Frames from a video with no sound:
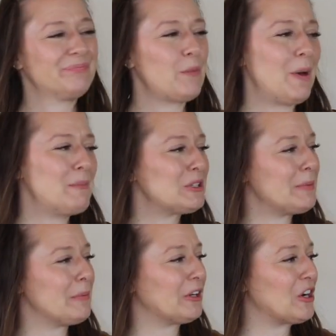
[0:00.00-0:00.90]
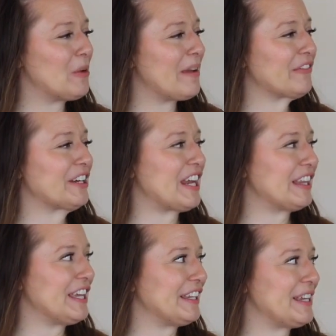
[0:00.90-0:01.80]
Well, most people are home every day
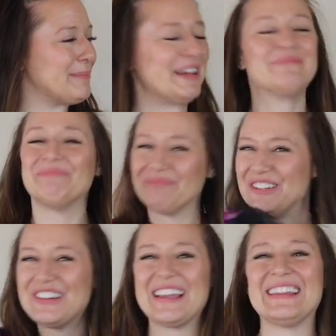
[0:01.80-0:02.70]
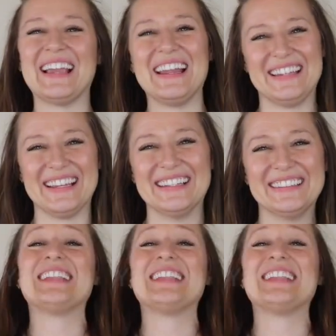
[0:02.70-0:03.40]
lately, but you get the idea.